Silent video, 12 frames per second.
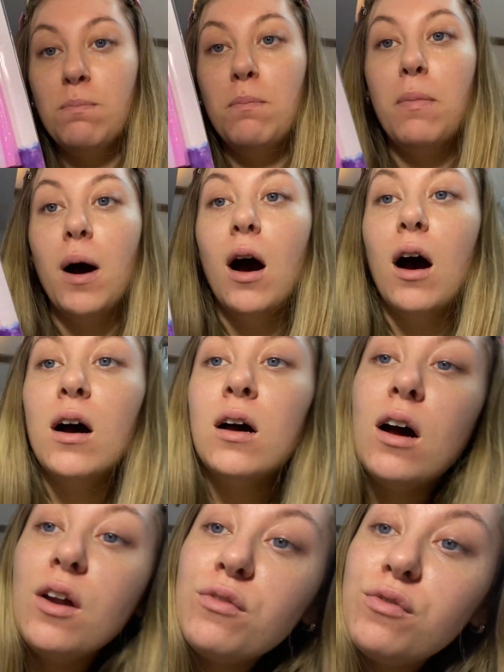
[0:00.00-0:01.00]
but
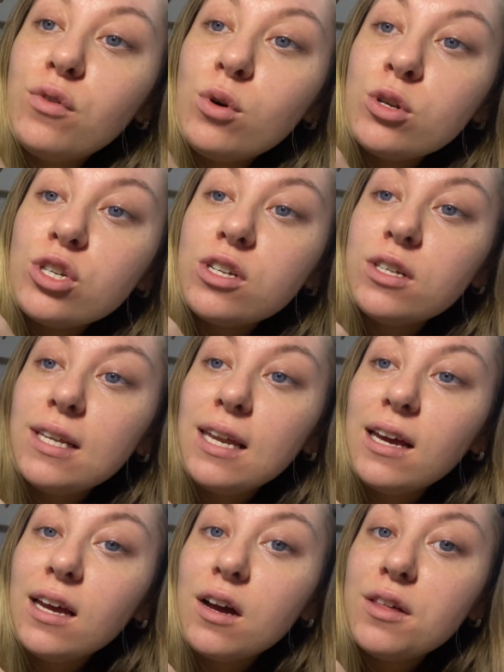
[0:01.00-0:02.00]

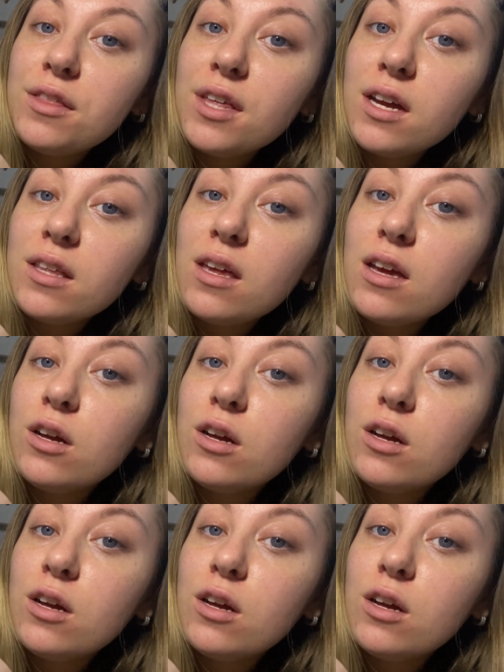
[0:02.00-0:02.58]
unfortunately I think they're